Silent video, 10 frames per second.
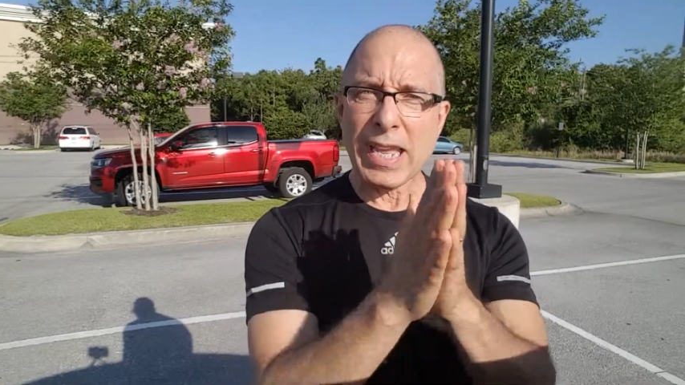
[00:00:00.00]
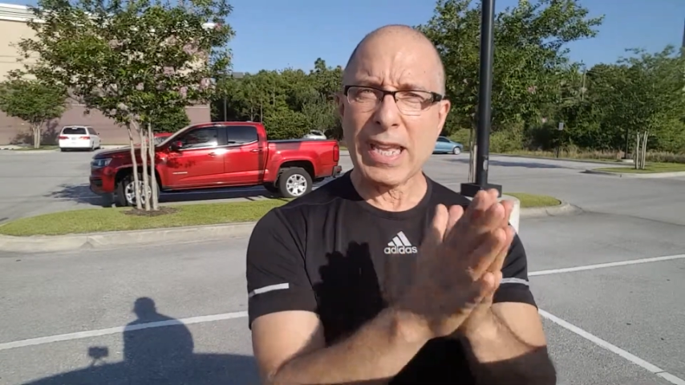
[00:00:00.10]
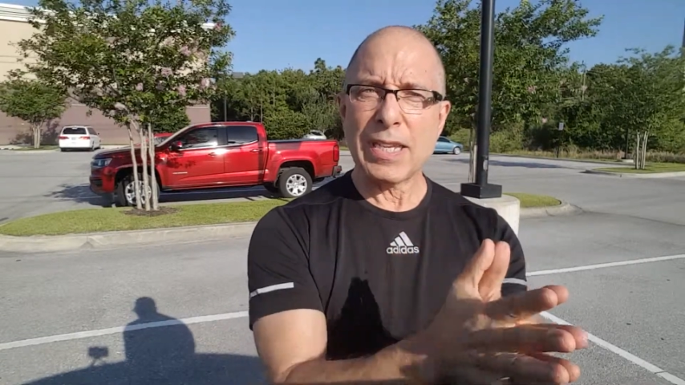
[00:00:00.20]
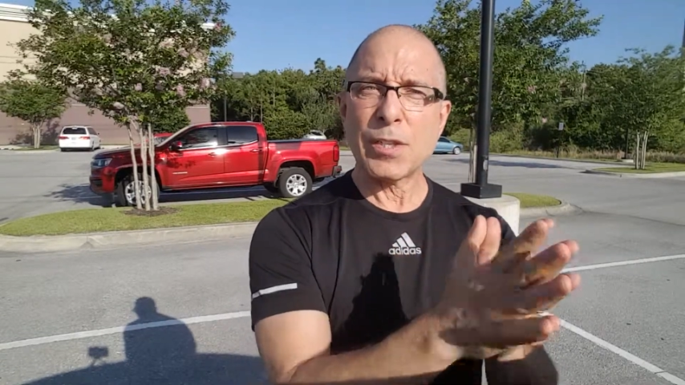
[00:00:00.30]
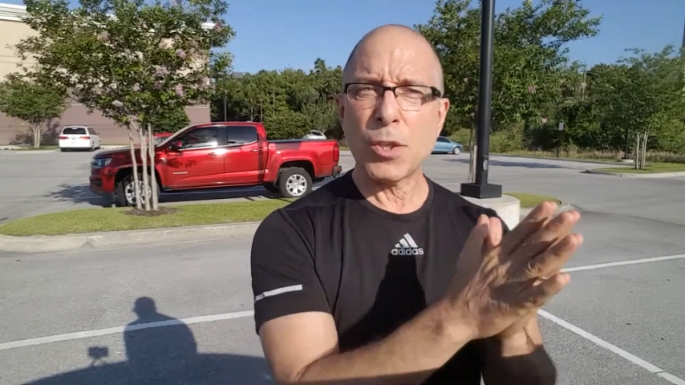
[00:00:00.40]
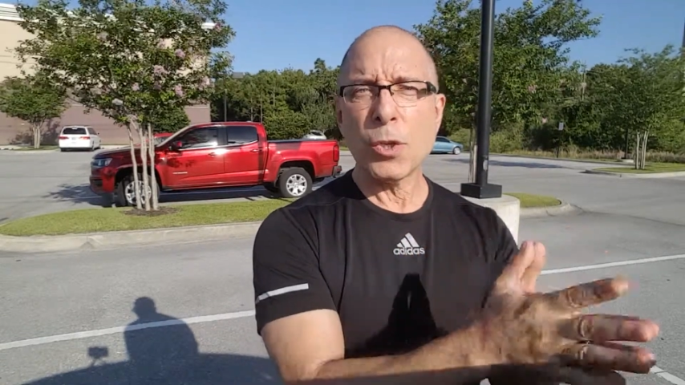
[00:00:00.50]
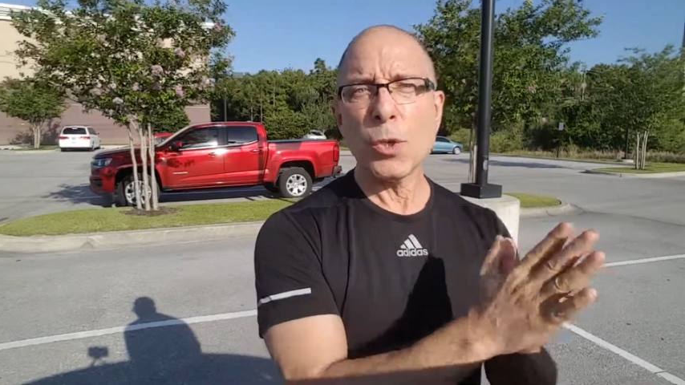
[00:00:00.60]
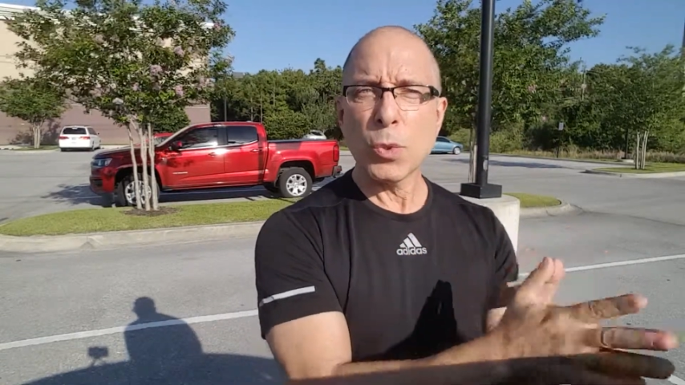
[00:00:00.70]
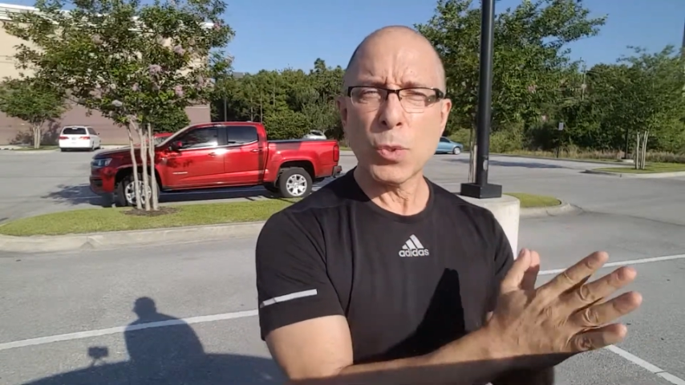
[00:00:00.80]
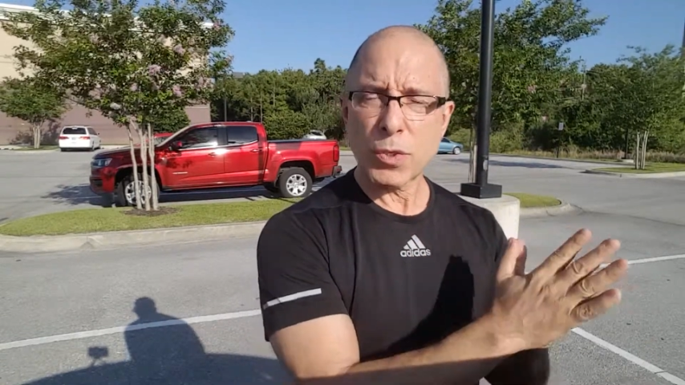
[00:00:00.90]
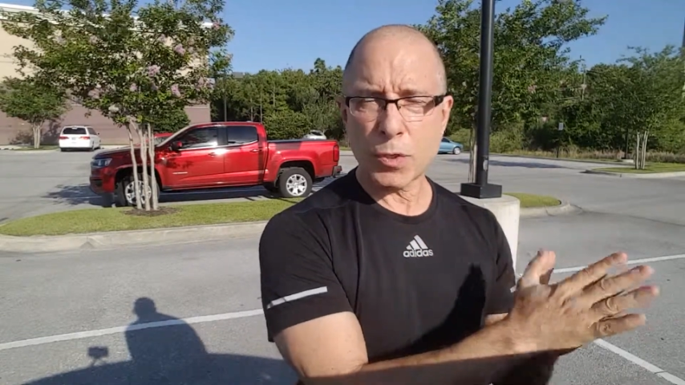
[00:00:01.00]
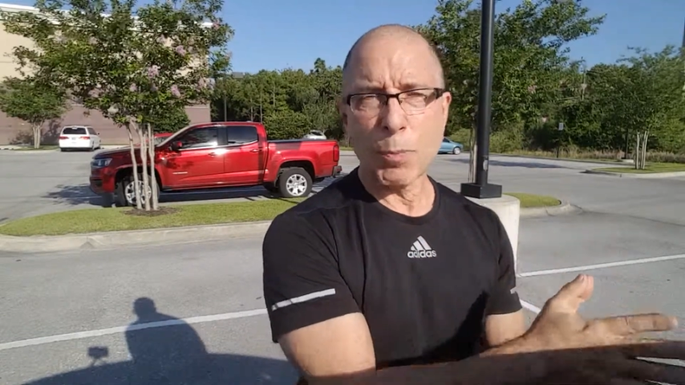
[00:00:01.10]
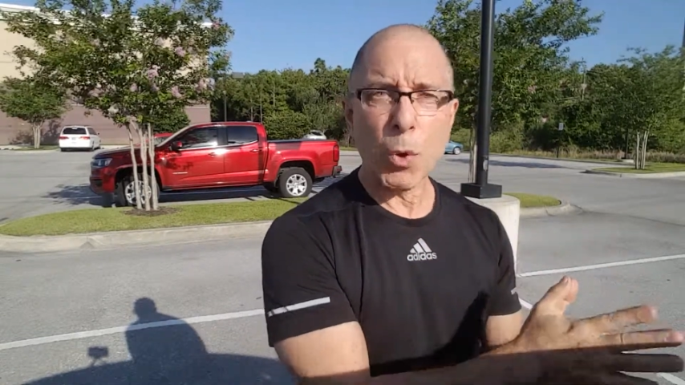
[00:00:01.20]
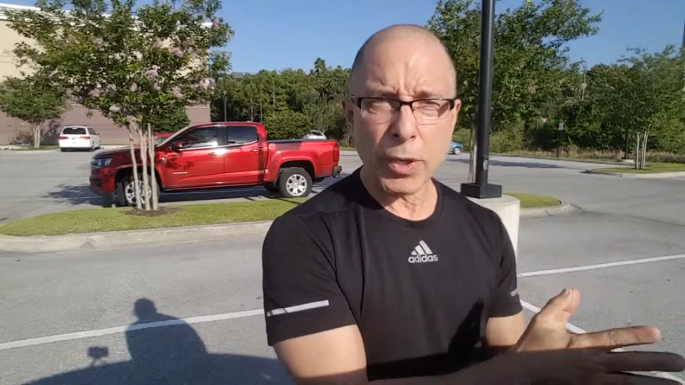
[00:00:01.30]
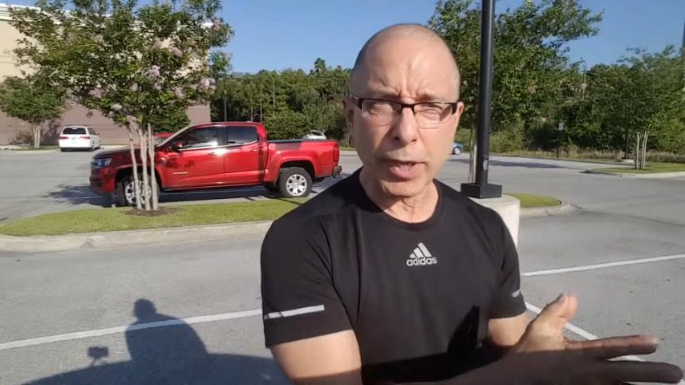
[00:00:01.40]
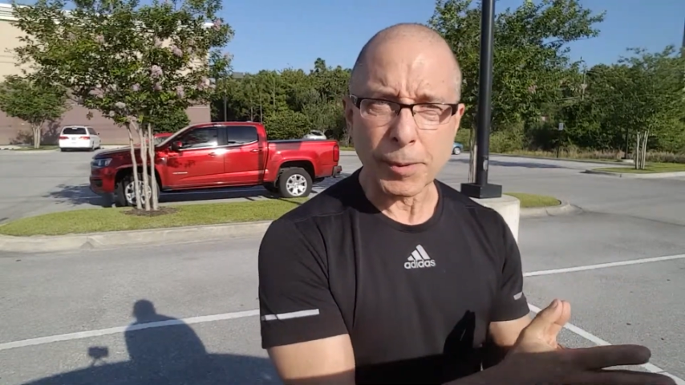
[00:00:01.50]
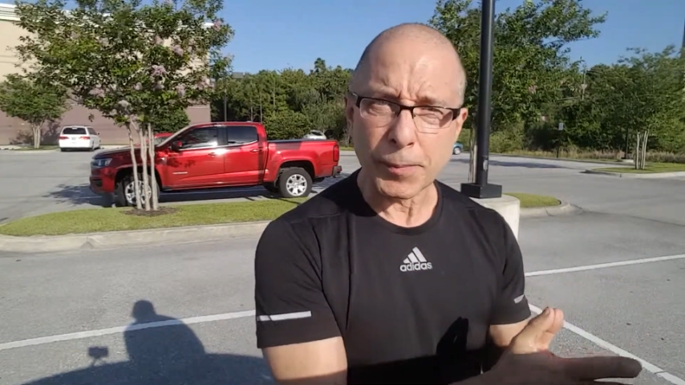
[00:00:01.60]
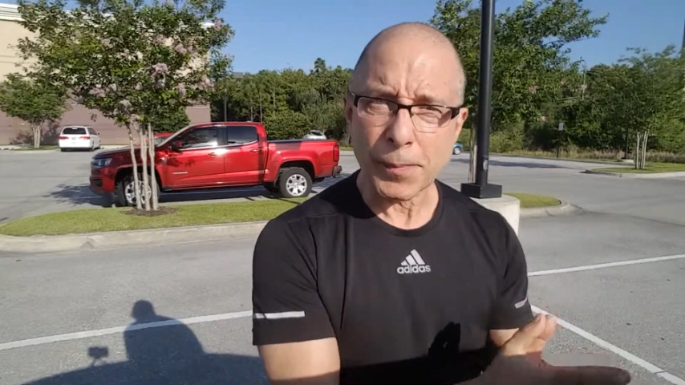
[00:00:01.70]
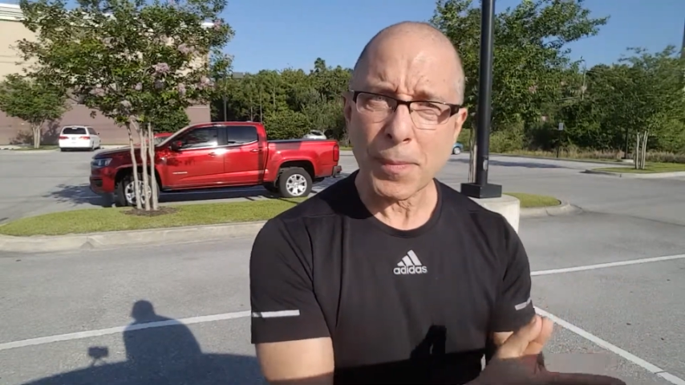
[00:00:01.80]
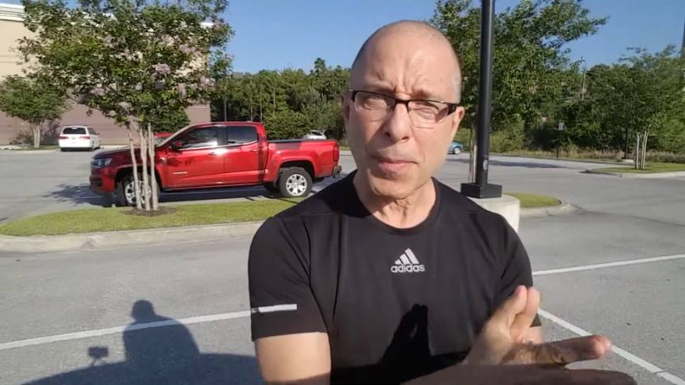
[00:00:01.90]
is the new smoking.
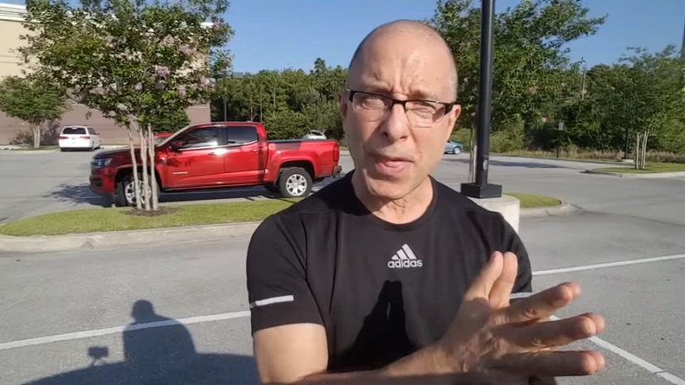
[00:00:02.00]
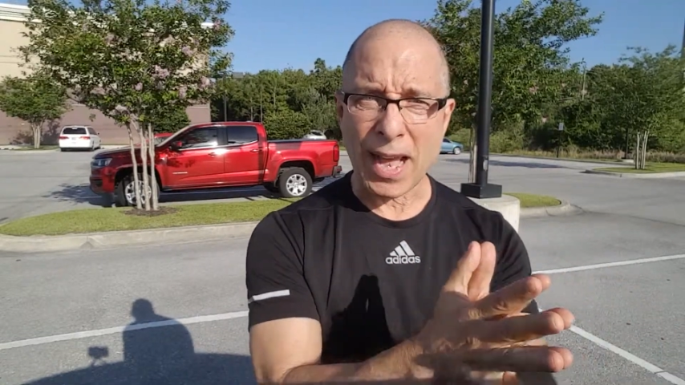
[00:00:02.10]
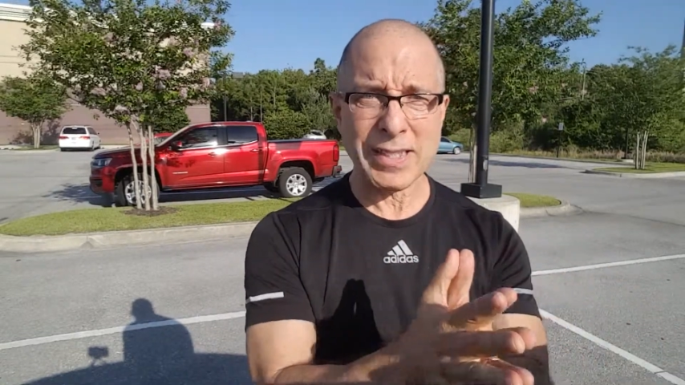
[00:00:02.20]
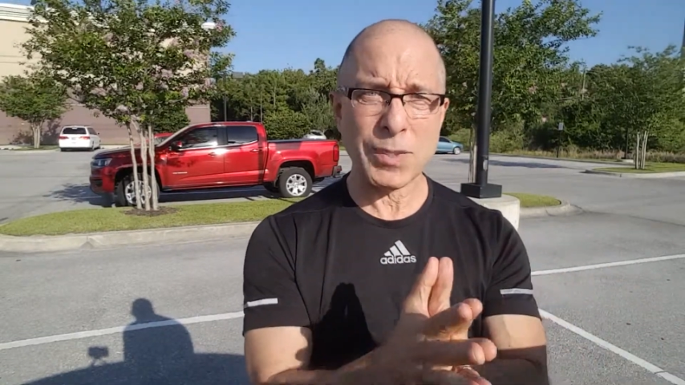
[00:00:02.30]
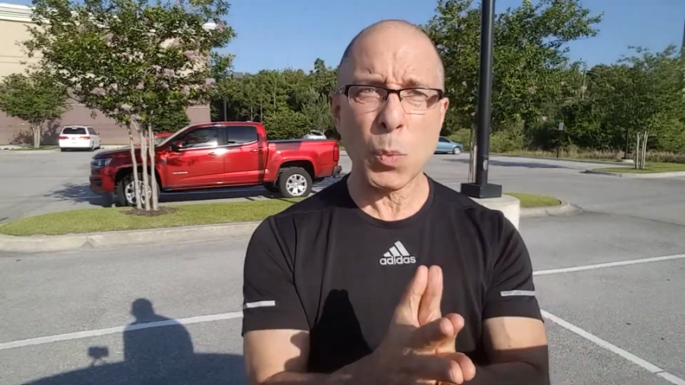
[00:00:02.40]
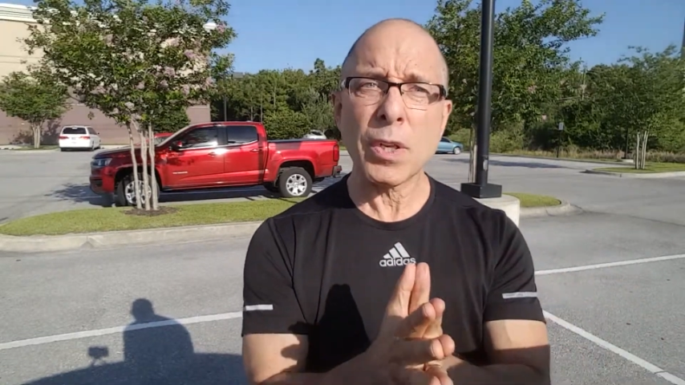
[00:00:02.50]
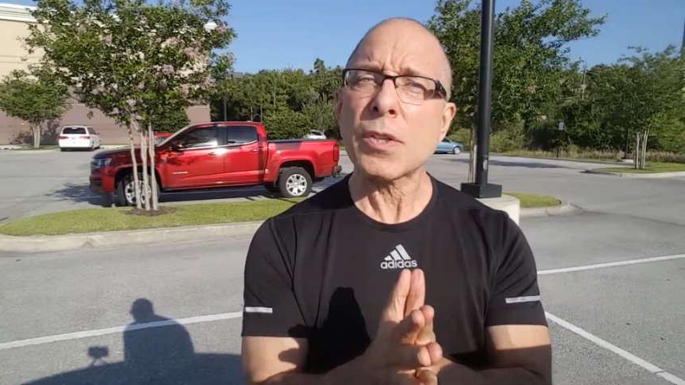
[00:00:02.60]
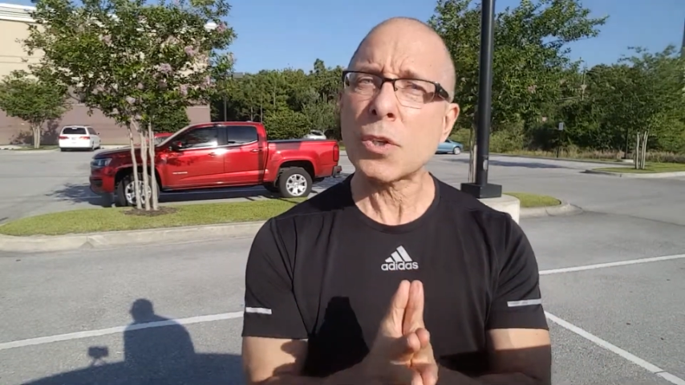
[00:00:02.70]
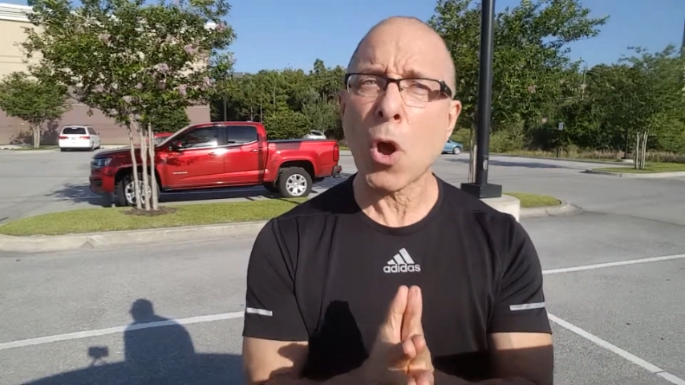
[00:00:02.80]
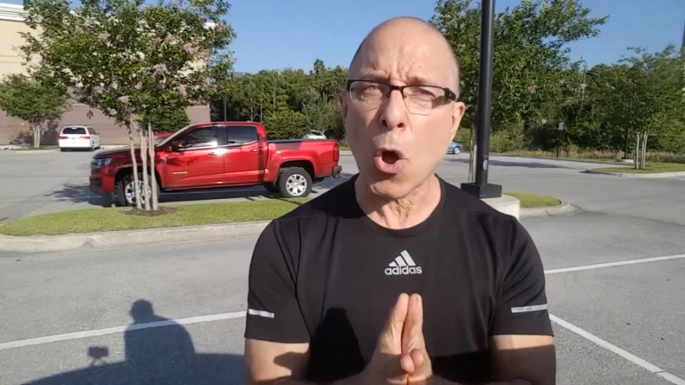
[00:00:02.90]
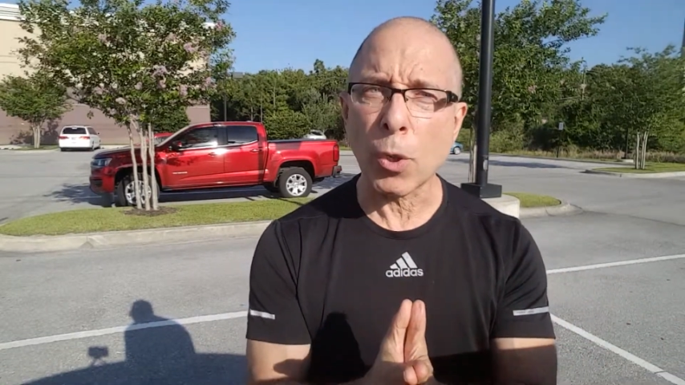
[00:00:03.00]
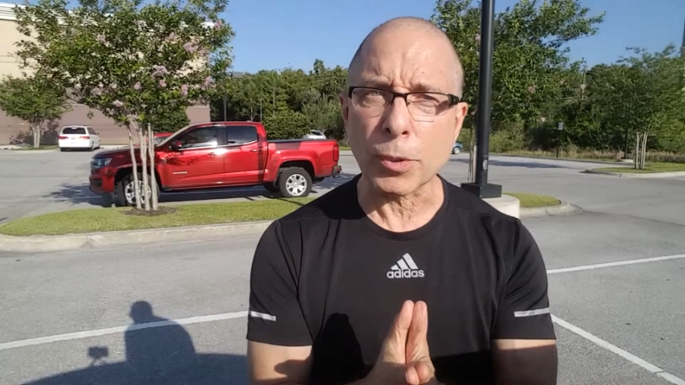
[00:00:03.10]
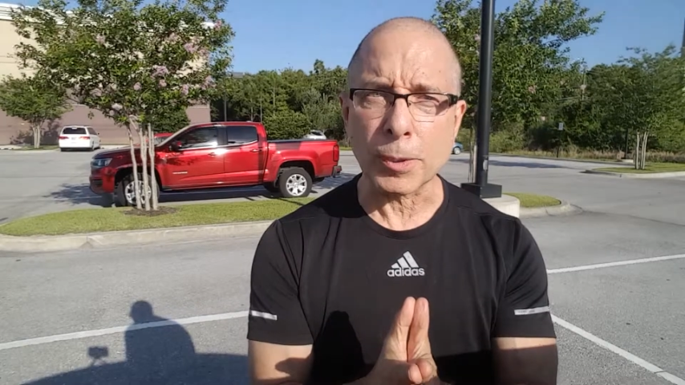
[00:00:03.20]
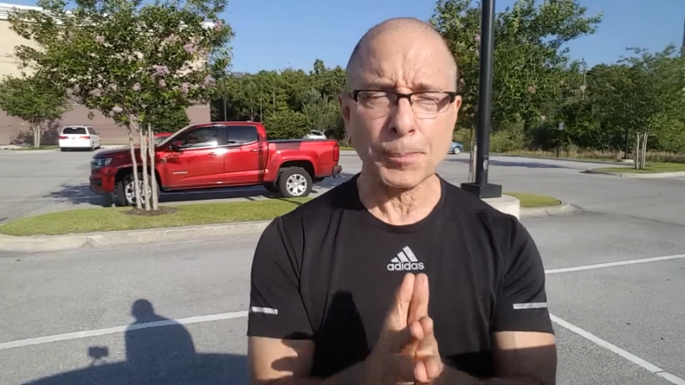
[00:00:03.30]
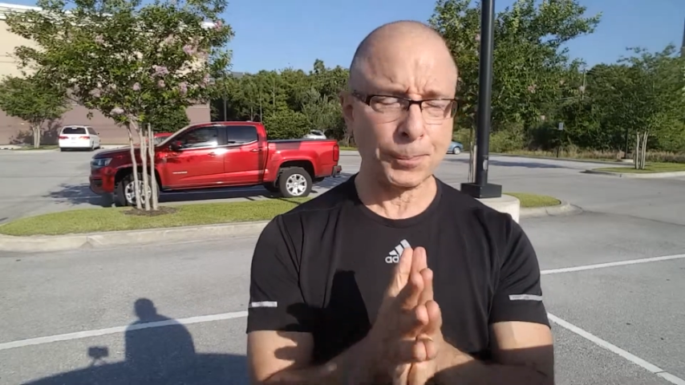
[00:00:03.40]
That's what it's called.